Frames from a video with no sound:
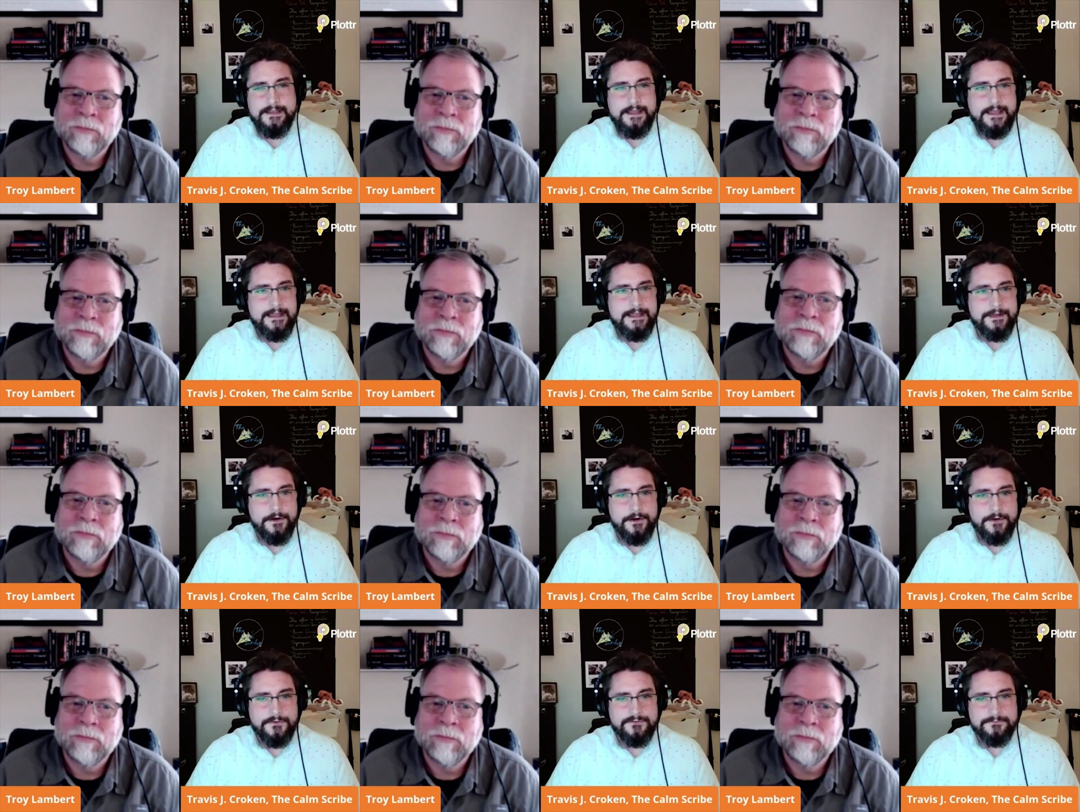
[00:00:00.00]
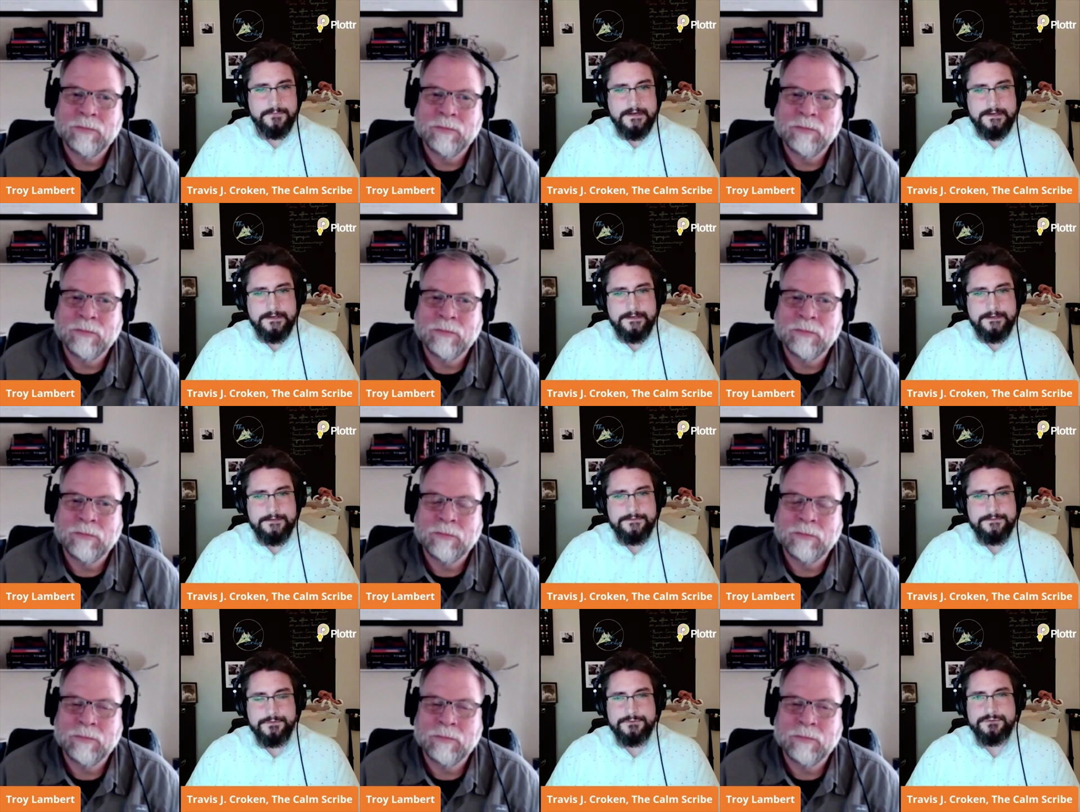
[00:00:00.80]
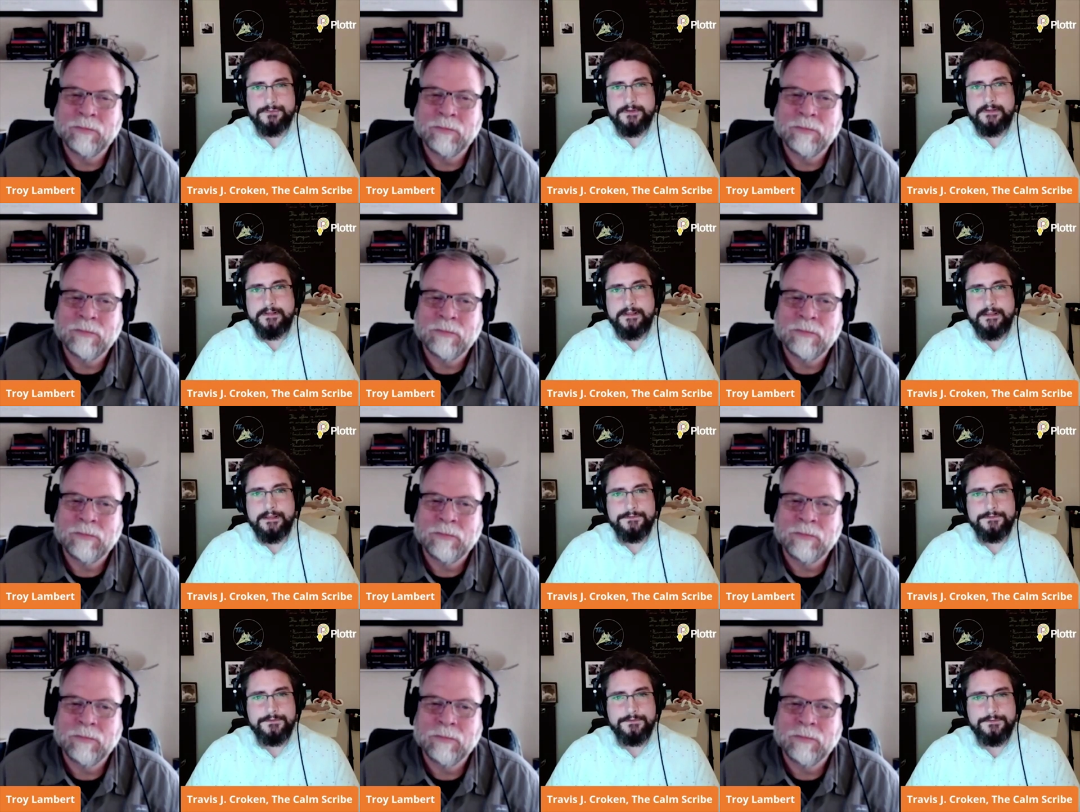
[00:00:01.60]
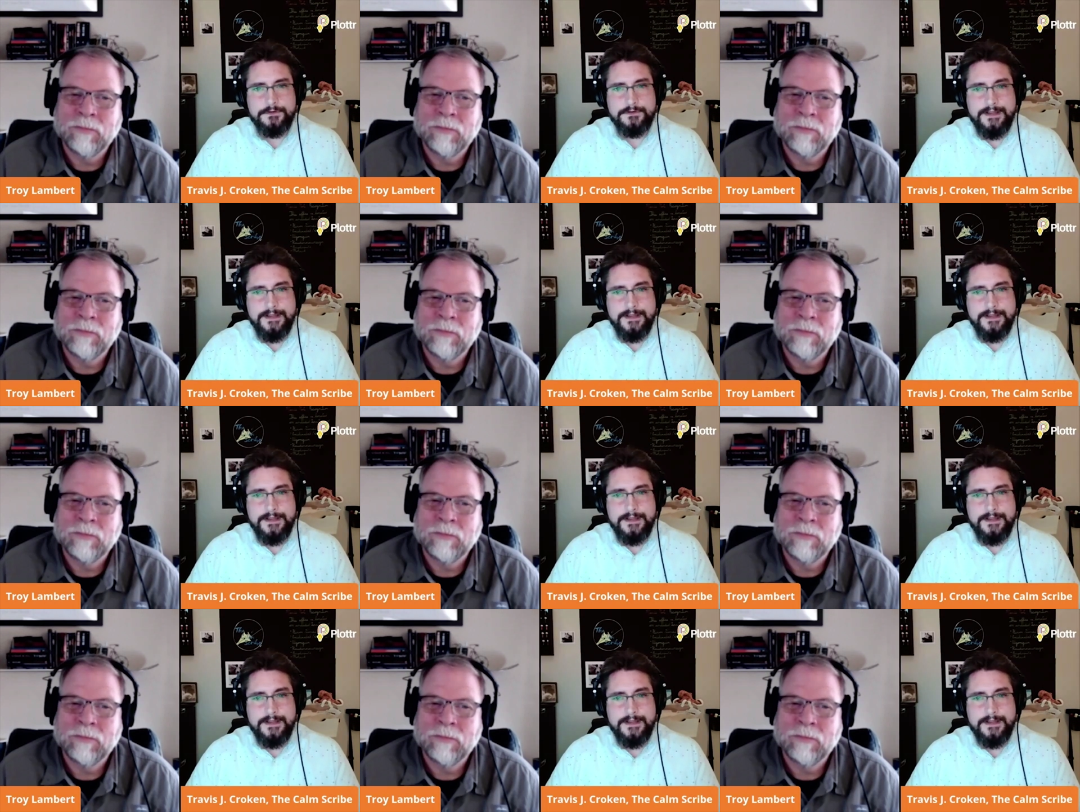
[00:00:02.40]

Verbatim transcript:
Speaker 1: and all of my social media handles are